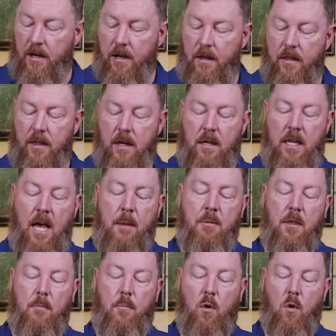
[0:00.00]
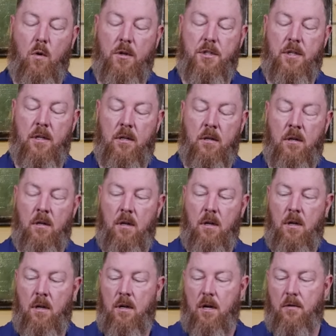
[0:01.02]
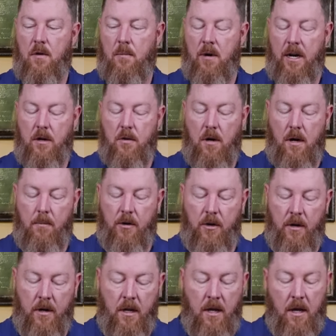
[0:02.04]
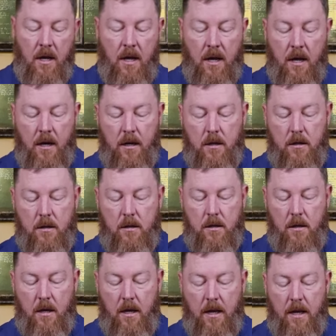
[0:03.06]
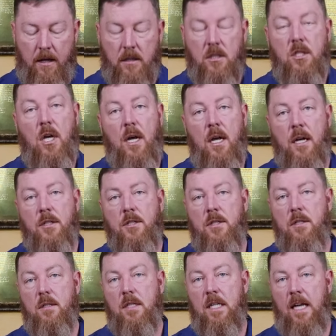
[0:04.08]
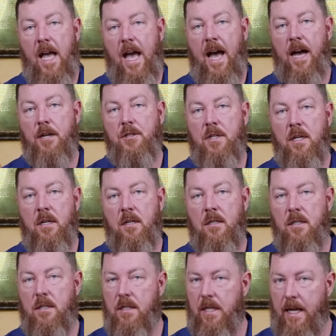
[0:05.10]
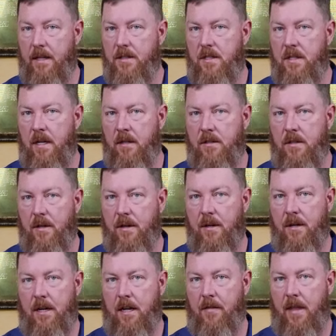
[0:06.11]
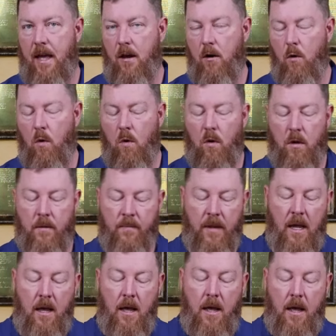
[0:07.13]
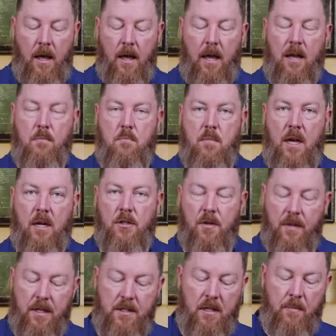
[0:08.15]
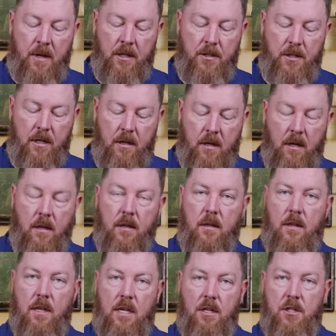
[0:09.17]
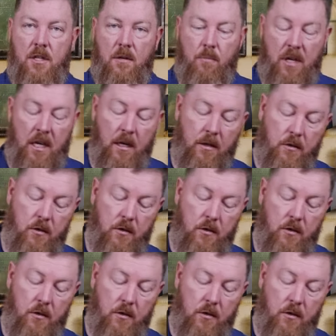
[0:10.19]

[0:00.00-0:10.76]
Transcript: the depth portion of our micrometer and touch the action dead center in that hole and measure this dimension. This should be